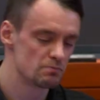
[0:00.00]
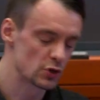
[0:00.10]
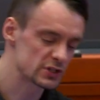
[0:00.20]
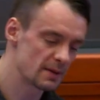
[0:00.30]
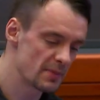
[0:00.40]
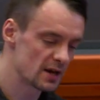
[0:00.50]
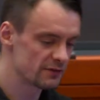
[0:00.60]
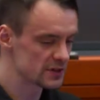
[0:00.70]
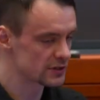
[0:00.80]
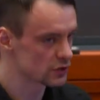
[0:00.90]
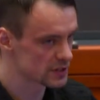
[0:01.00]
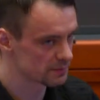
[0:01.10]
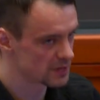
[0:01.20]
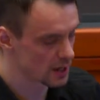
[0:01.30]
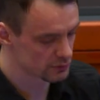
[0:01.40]
There's some benefits, there's
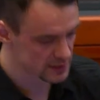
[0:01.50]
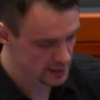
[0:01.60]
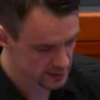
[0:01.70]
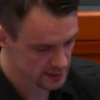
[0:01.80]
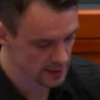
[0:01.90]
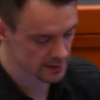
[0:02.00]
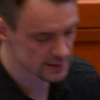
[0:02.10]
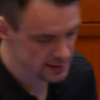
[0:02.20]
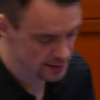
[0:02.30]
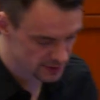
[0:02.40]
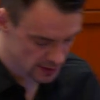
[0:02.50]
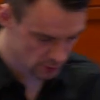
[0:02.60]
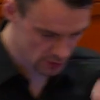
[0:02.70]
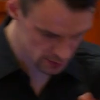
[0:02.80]
some downsides. Again, this is something I want